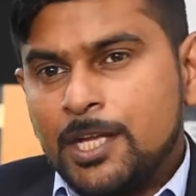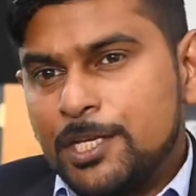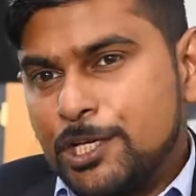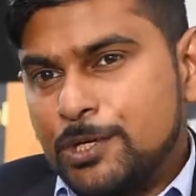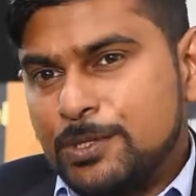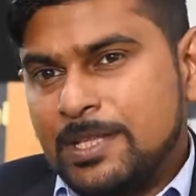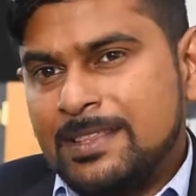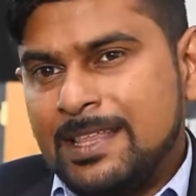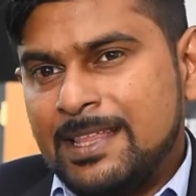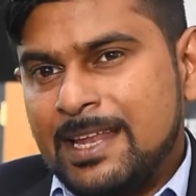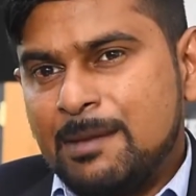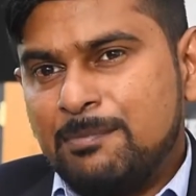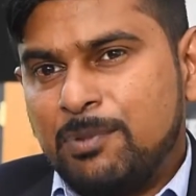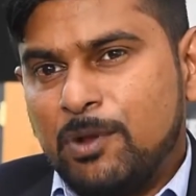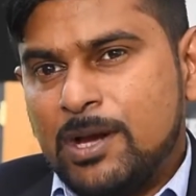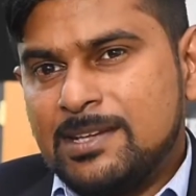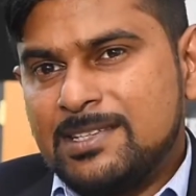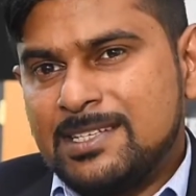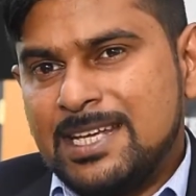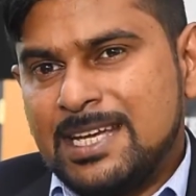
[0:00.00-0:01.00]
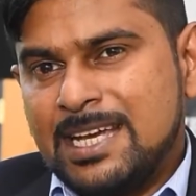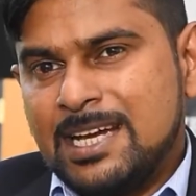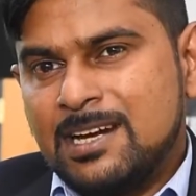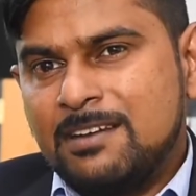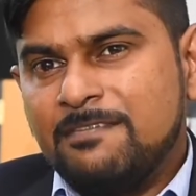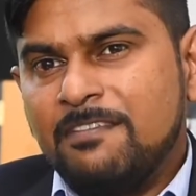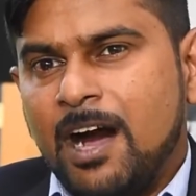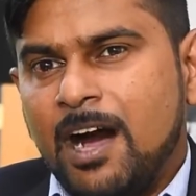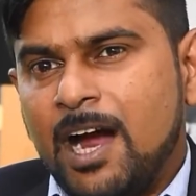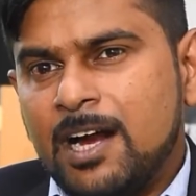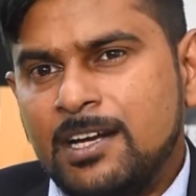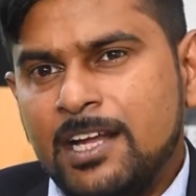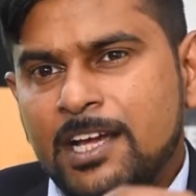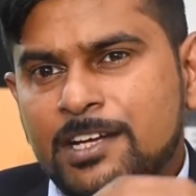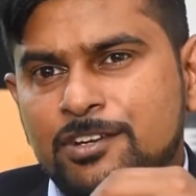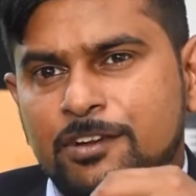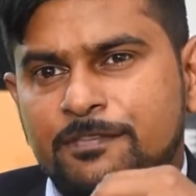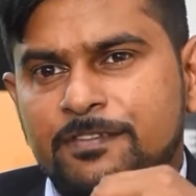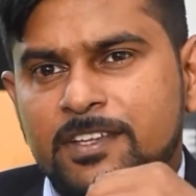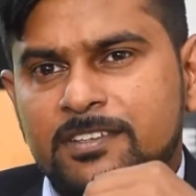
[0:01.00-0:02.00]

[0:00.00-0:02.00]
do you think that employees are taking advantage of